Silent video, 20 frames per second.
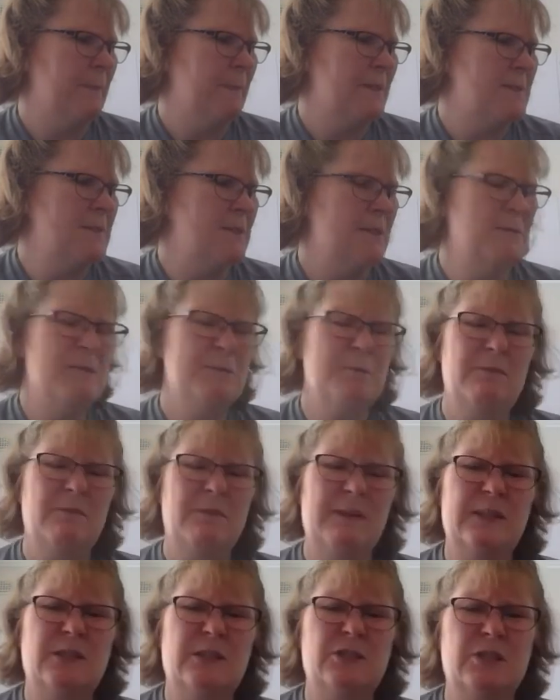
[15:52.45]
seemed to be
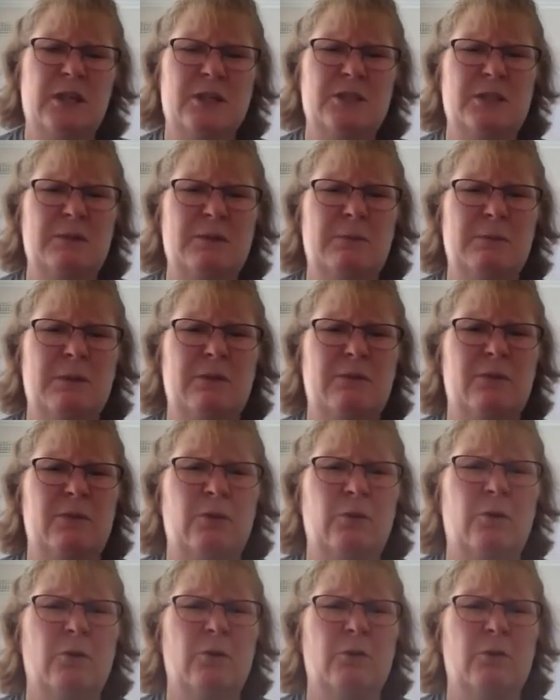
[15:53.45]
really judging me for not